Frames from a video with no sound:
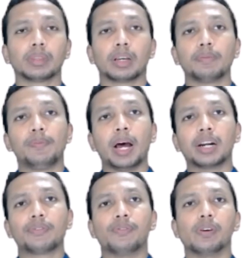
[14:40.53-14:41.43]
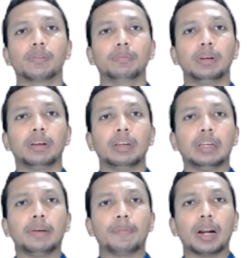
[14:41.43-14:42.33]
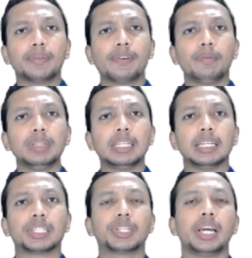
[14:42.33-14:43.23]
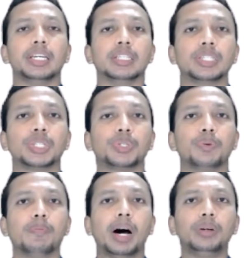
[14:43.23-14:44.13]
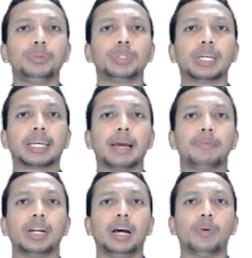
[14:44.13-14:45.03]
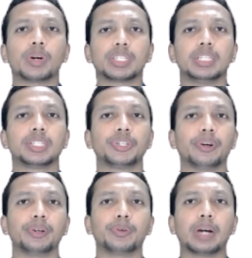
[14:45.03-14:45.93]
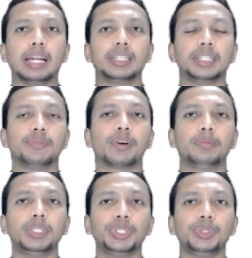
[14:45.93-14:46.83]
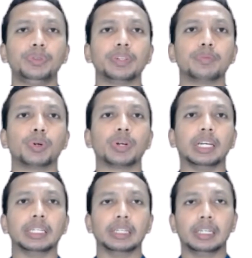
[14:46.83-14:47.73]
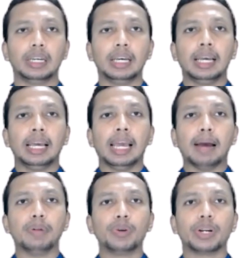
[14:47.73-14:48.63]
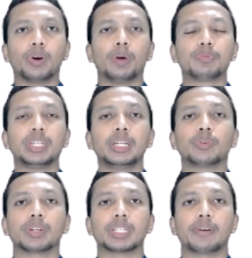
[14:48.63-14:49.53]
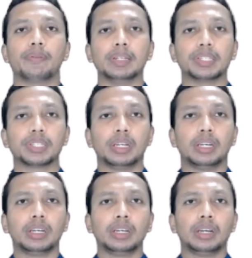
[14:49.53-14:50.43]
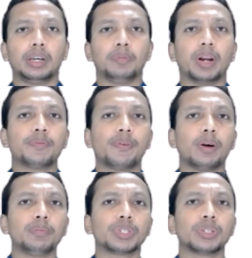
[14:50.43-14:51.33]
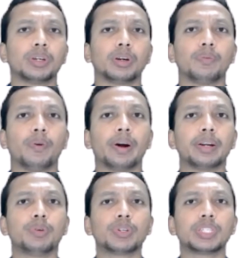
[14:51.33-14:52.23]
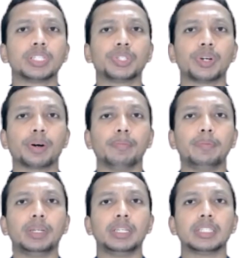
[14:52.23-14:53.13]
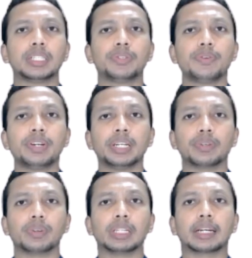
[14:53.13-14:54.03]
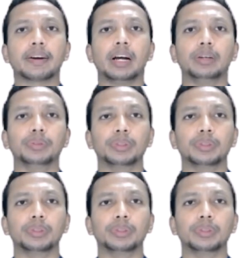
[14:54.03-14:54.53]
Platform. Platform is a stage to mount the camera or sensor to collect information remotely about an object or surface. Platforms for remote sensor may be situated on the ground,